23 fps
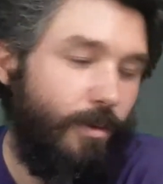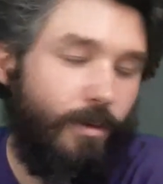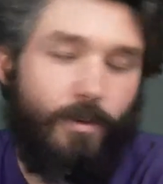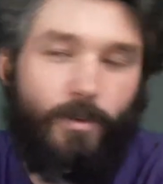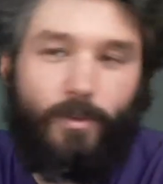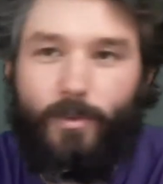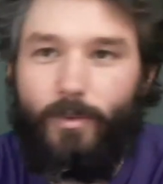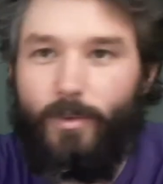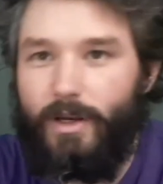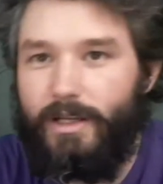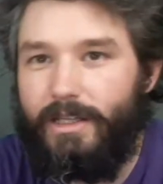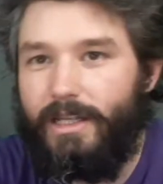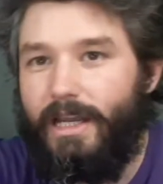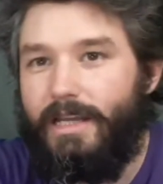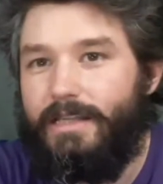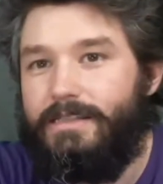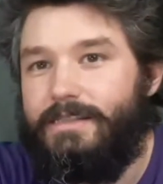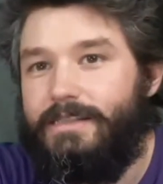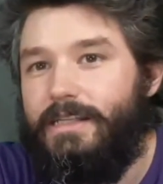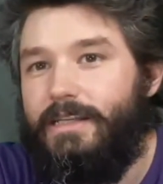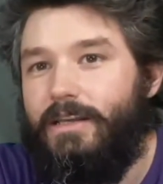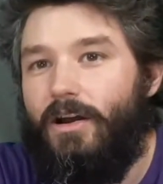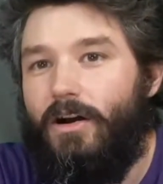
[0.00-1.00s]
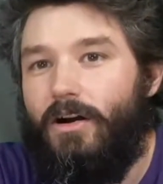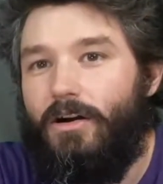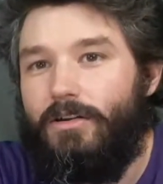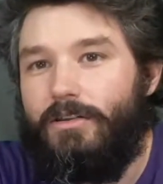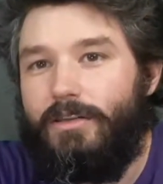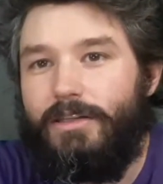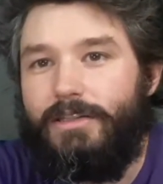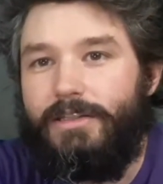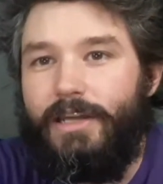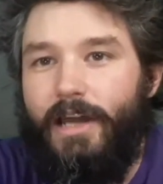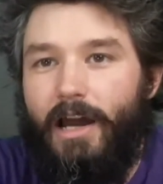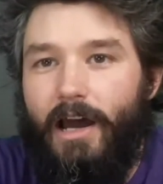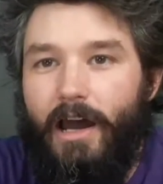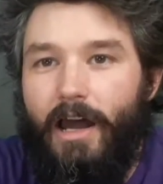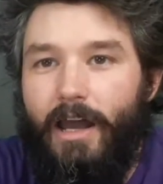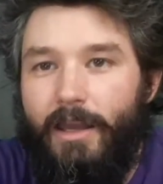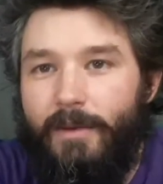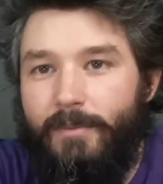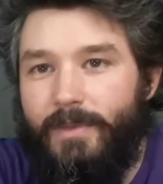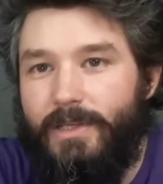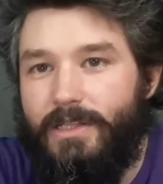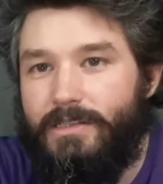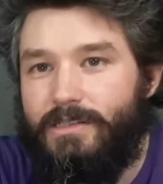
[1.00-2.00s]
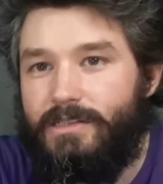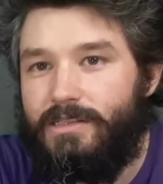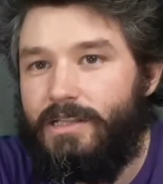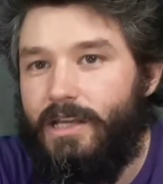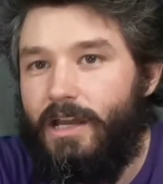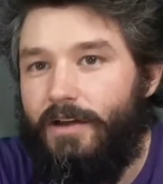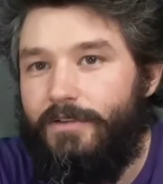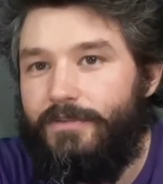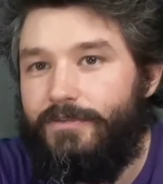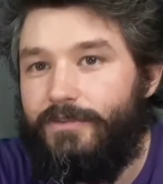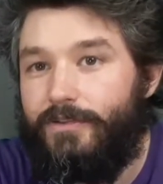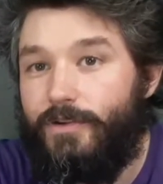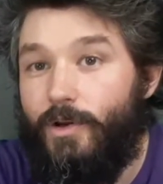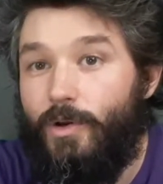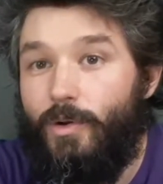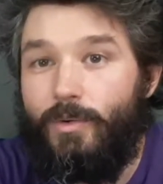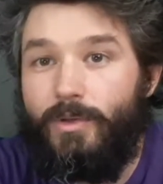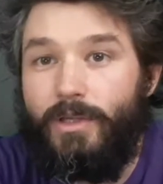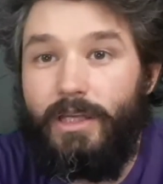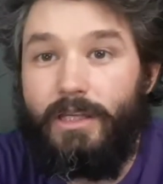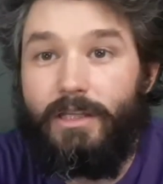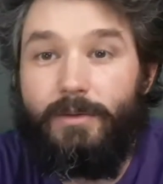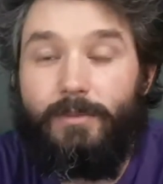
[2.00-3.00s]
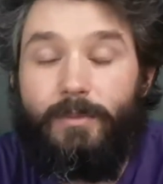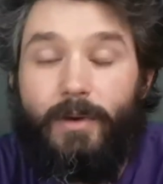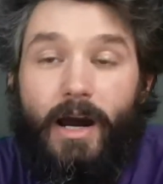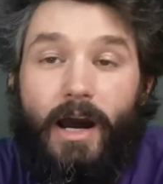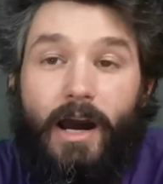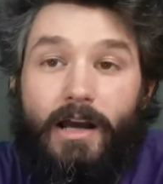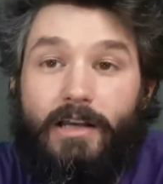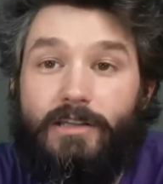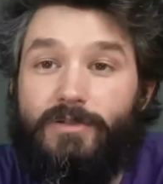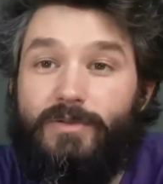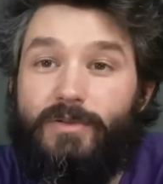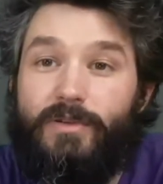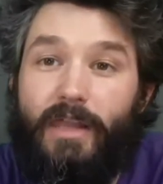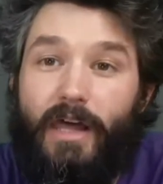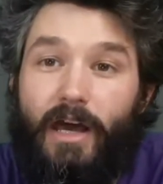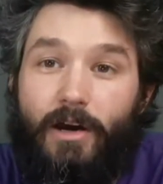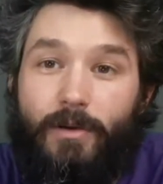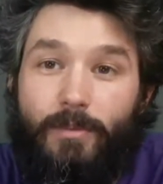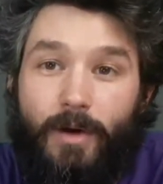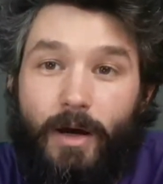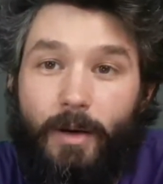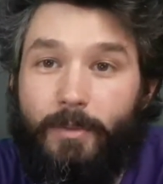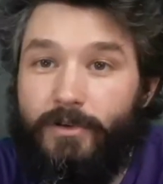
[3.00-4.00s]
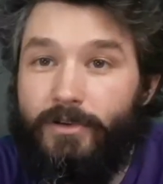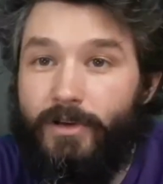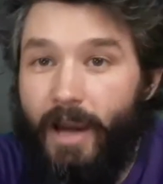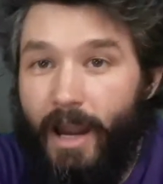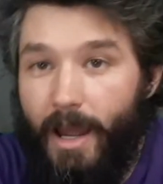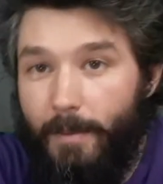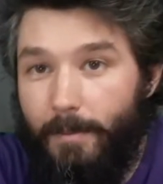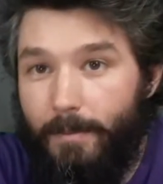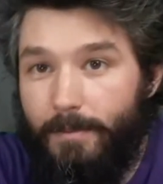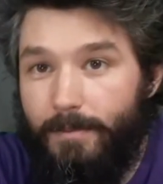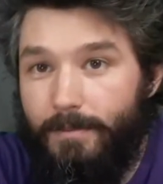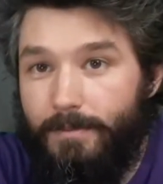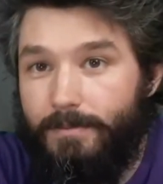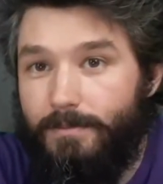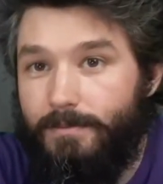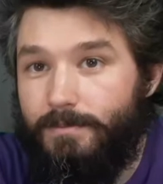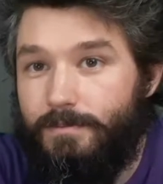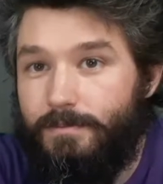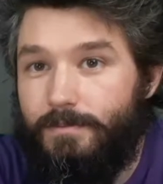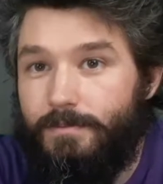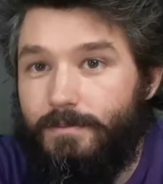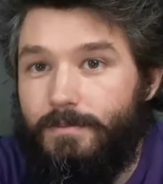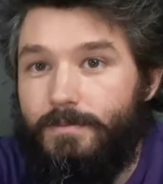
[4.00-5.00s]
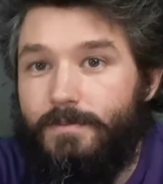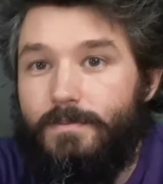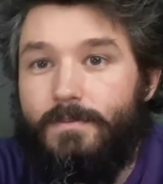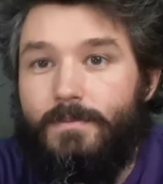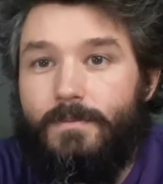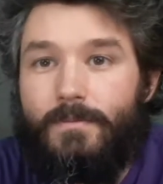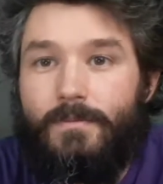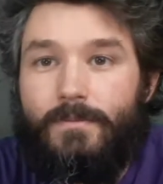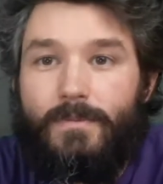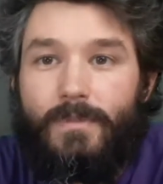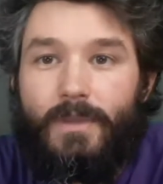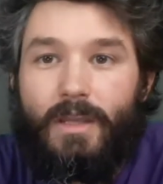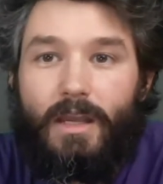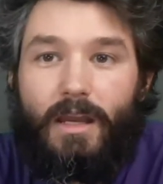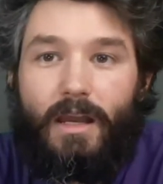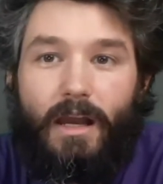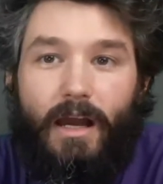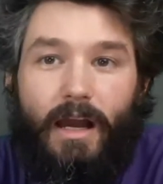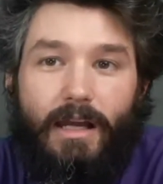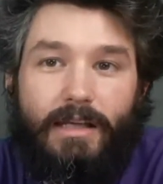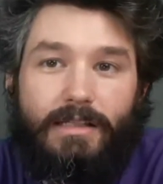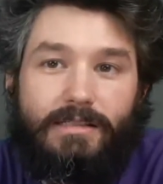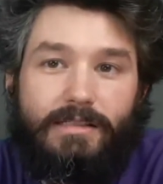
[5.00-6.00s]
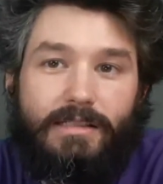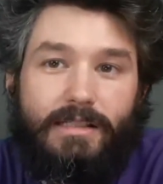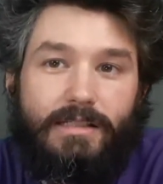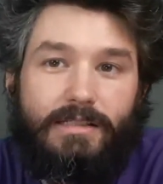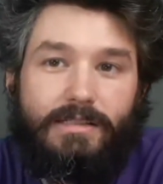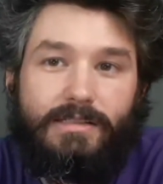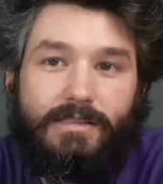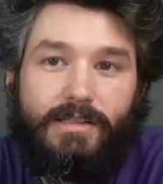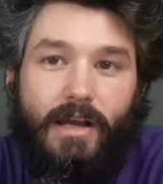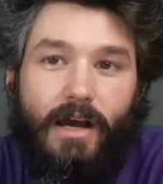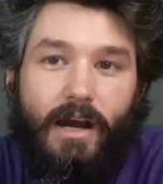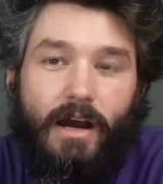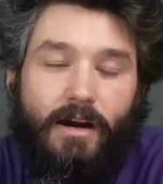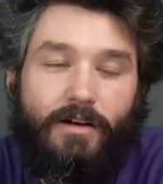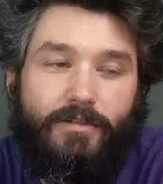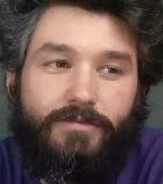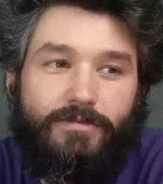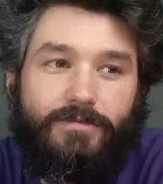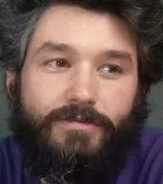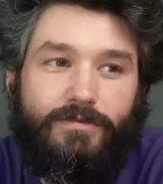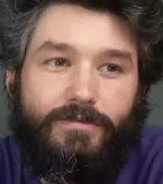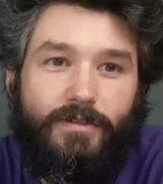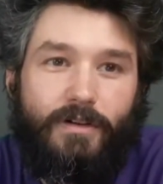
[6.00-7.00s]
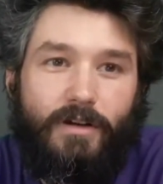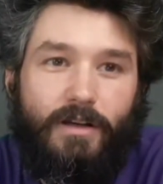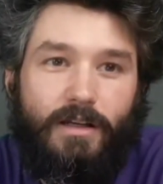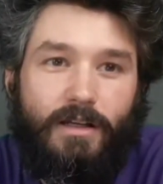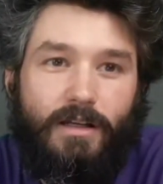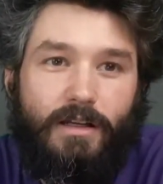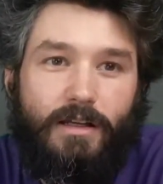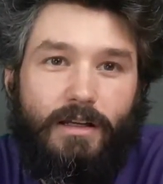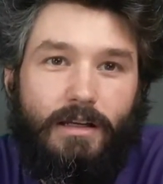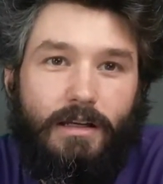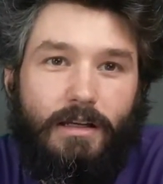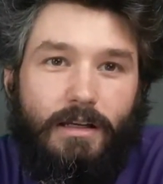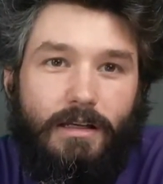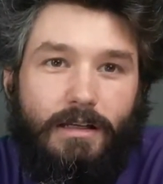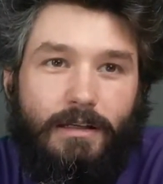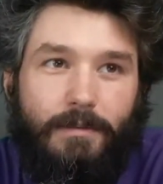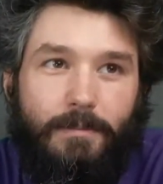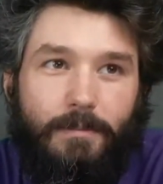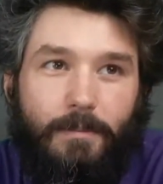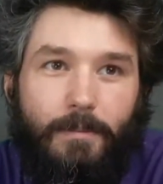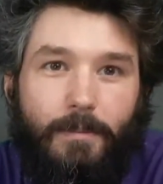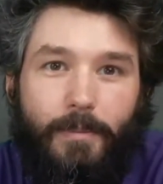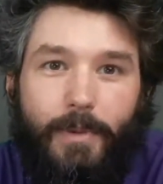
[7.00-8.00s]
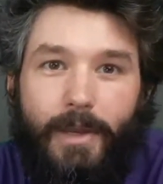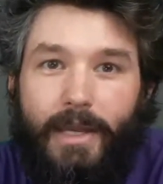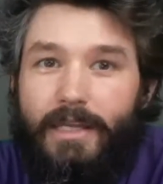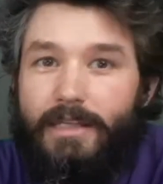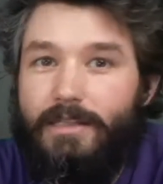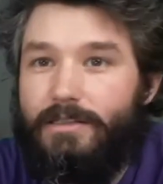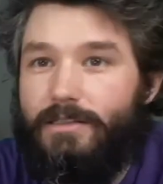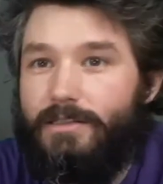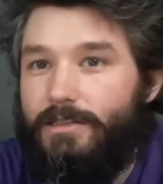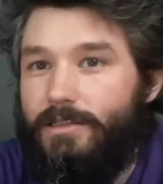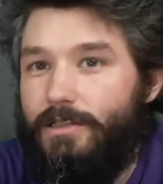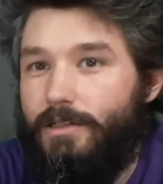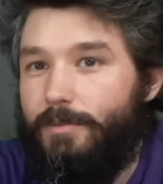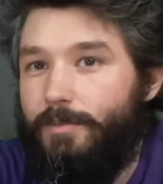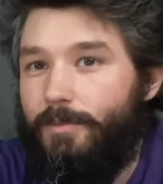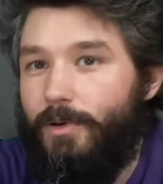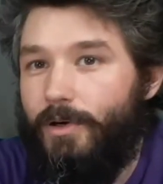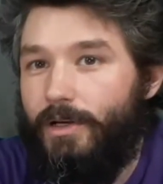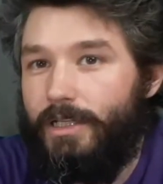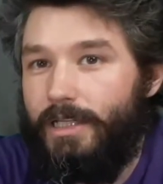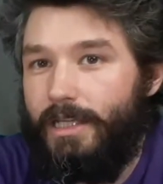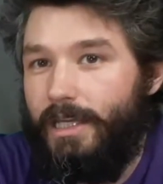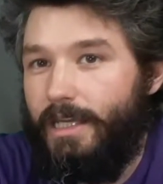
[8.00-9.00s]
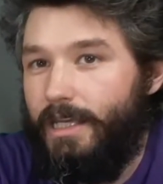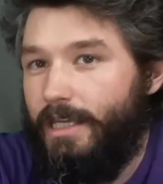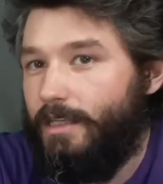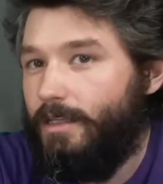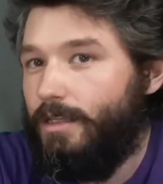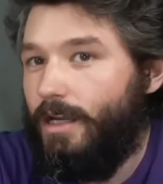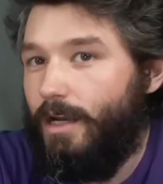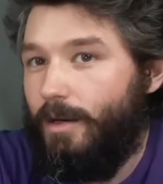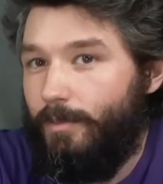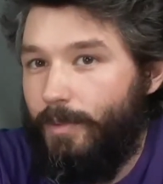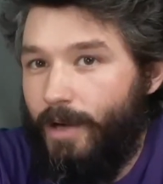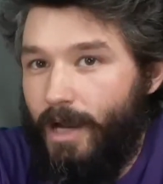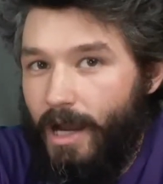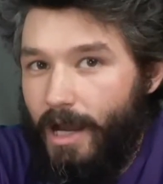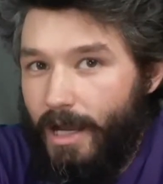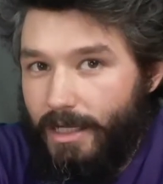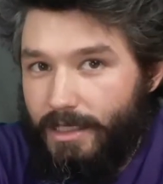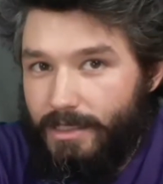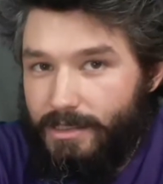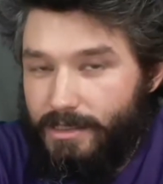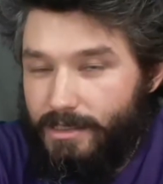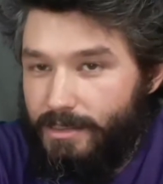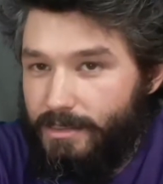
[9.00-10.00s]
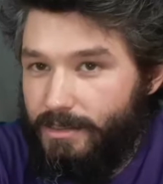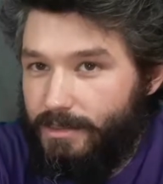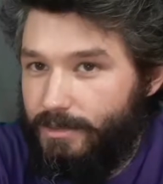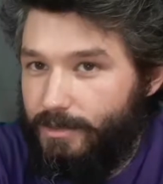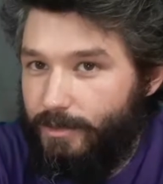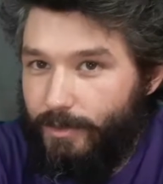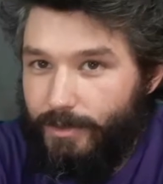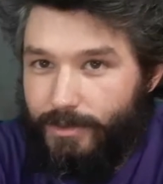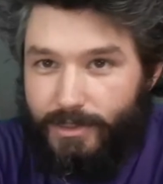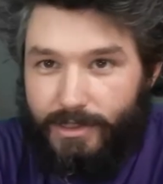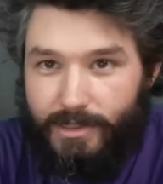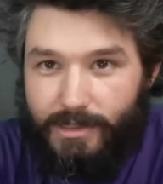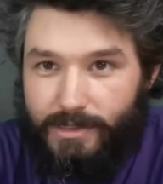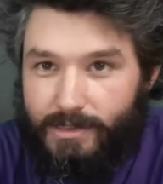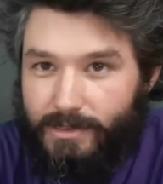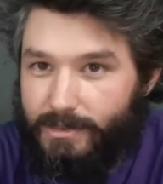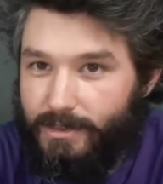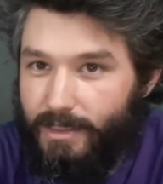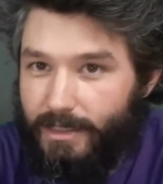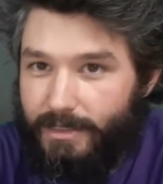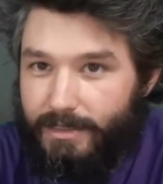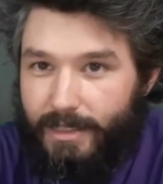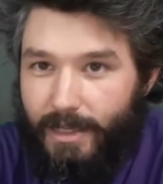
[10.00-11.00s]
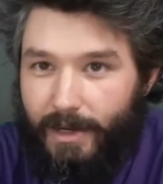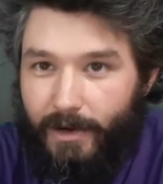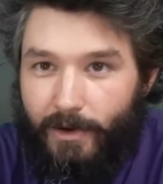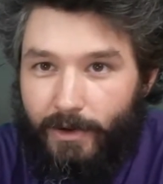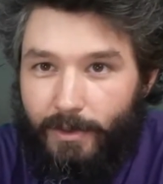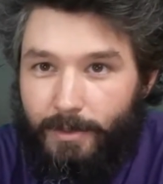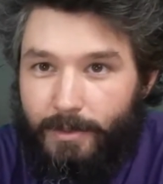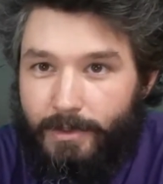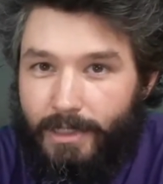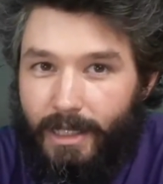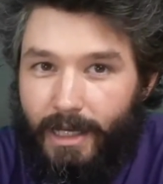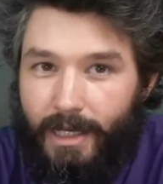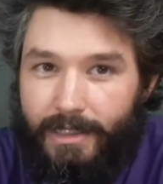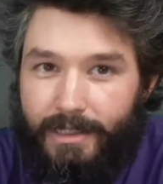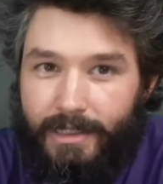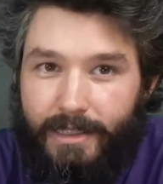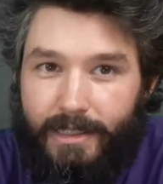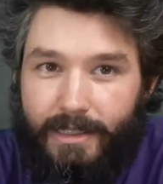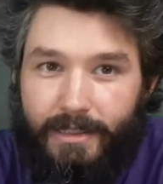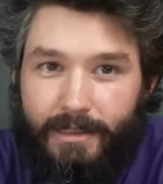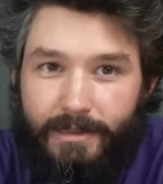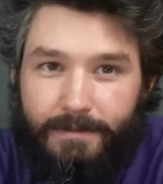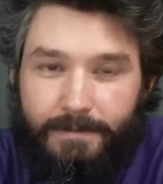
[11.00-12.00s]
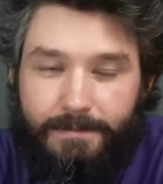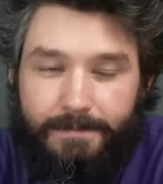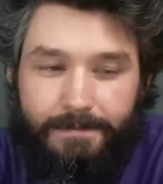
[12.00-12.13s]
what I see all the time is stuff thrown in a box without bubble wrap. I see stuff bent to put in a box, which is a terrible idea.